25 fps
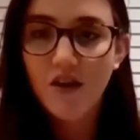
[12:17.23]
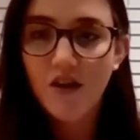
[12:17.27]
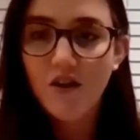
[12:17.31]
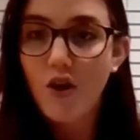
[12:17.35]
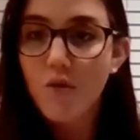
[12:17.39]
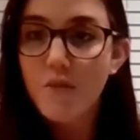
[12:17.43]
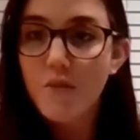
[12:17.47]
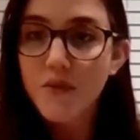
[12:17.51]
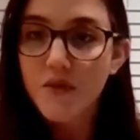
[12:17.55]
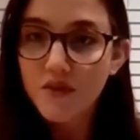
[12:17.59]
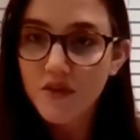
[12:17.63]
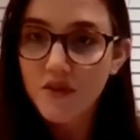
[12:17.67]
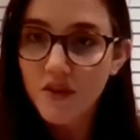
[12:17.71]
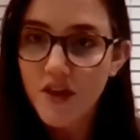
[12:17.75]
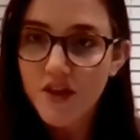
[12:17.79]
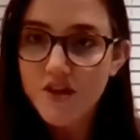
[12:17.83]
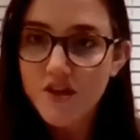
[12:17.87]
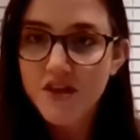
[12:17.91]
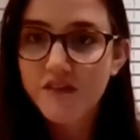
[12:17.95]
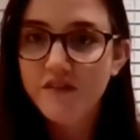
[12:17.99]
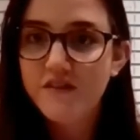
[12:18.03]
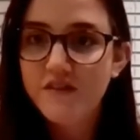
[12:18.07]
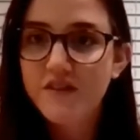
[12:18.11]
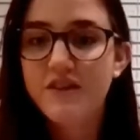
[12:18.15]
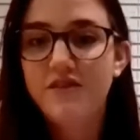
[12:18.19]
got me
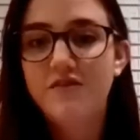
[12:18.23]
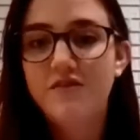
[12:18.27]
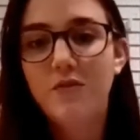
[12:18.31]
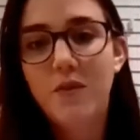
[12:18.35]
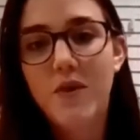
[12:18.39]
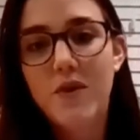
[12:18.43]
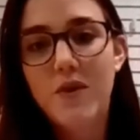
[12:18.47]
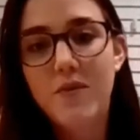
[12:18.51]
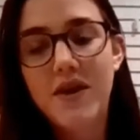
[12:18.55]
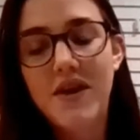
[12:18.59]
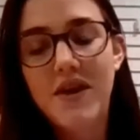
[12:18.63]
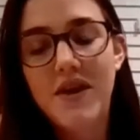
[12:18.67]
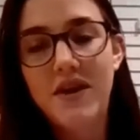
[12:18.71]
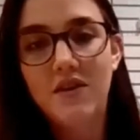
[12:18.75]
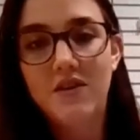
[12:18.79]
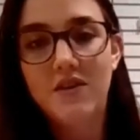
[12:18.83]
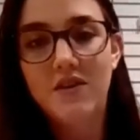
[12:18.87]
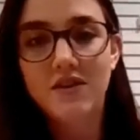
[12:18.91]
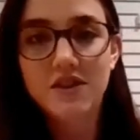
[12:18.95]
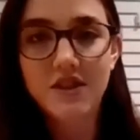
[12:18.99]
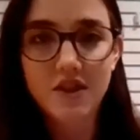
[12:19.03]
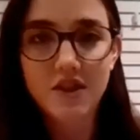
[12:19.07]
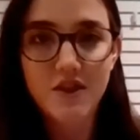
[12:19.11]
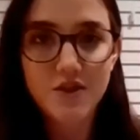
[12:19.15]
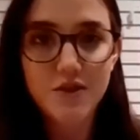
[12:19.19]
searching for different women
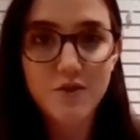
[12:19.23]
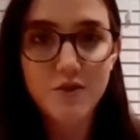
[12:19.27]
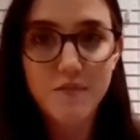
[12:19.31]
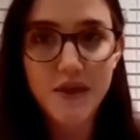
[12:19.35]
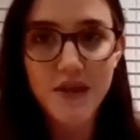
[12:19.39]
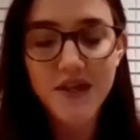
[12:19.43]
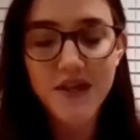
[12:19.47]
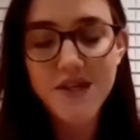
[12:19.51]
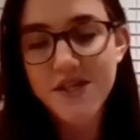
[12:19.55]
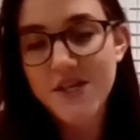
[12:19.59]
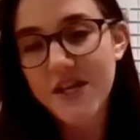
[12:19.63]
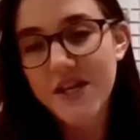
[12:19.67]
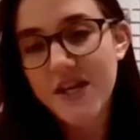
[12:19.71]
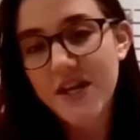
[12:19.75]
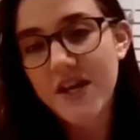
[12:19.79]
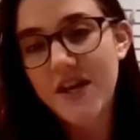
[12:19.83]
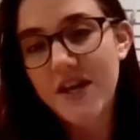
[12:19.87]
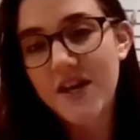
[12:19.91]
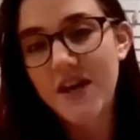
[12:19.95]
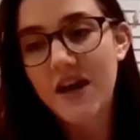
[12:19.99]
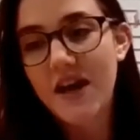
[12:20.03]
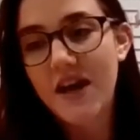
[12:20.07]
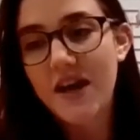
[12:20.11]
on social media